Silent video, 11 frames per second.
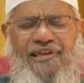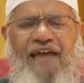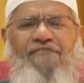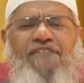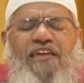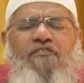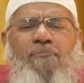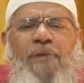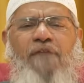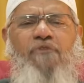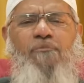And we give a
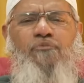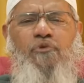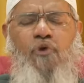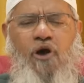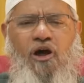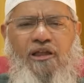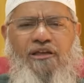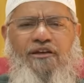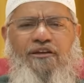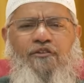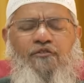platform to all
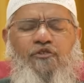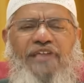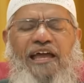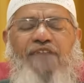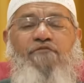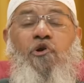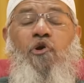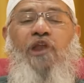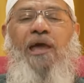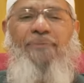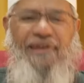so that we
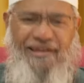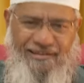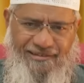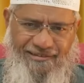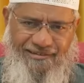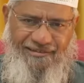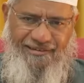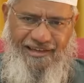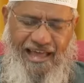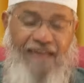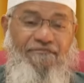collaborate
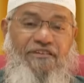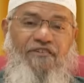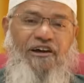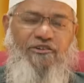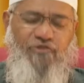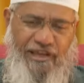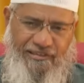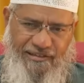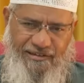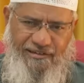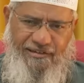and we work
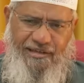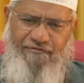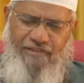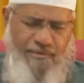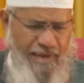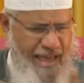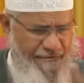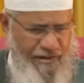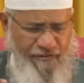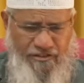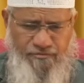together. We may have
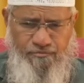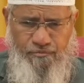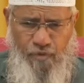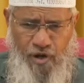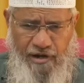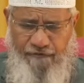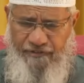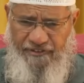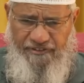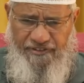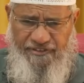our small
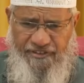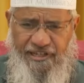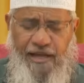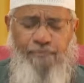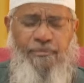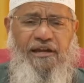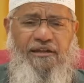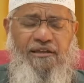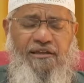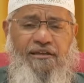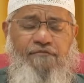differences,
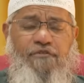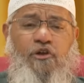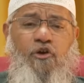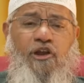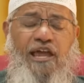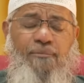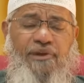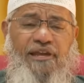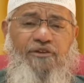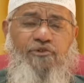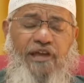but we
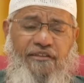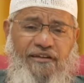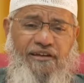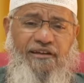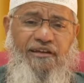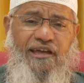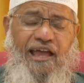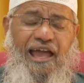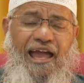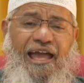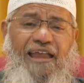collaborate together
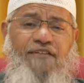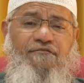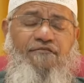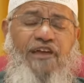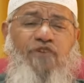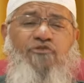and we are